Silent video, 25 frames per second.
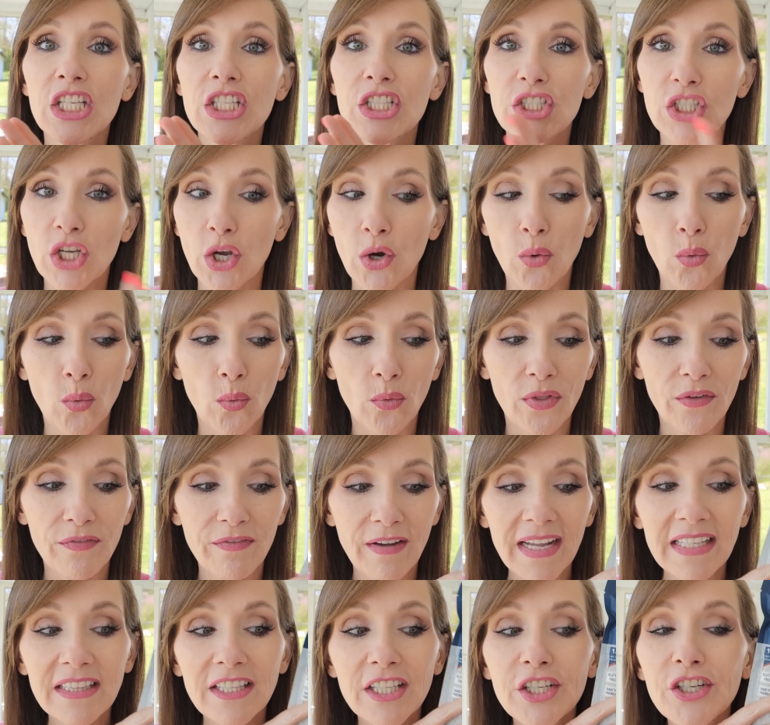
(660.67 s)
So the
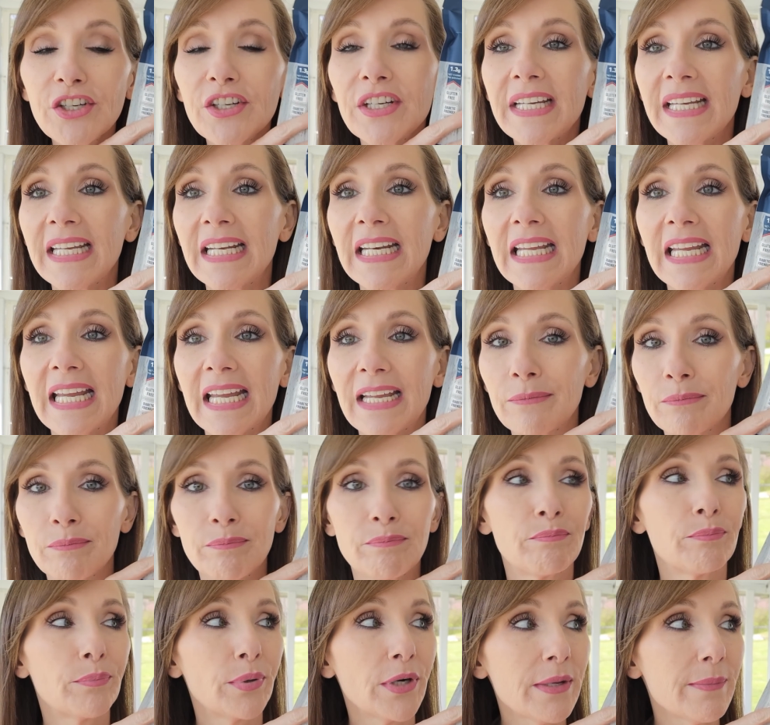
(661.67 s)
fact that you're getting
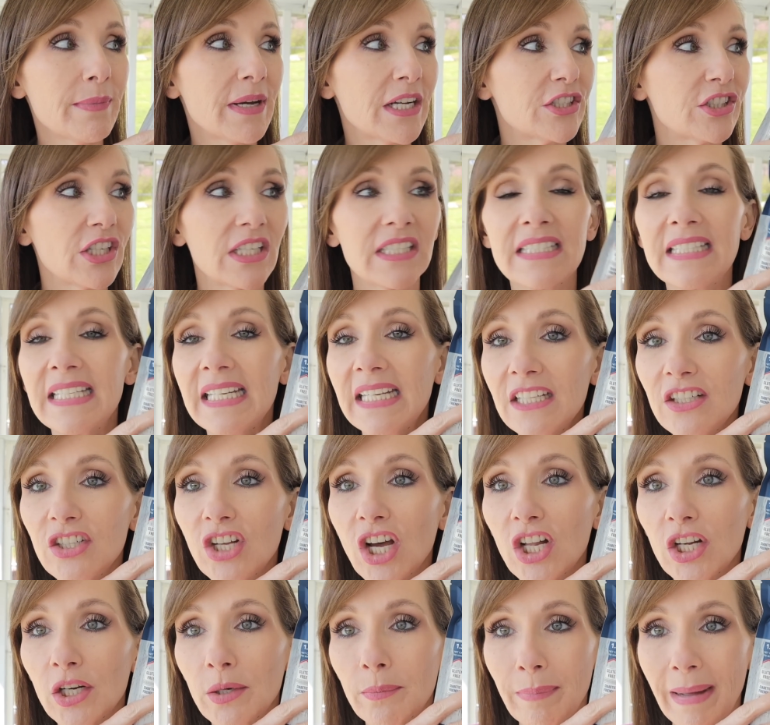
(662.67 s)
pretty much a ten
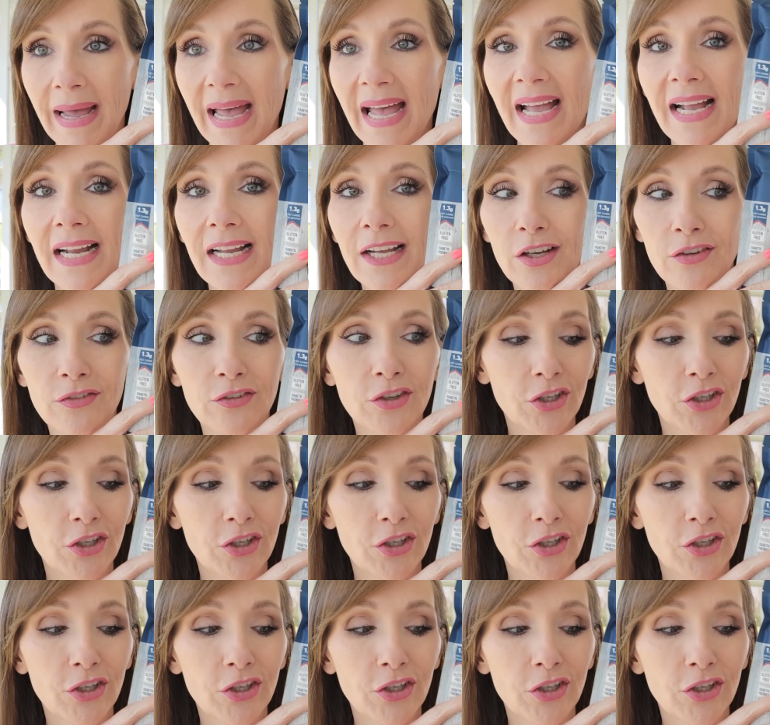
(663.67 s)
dollar bag of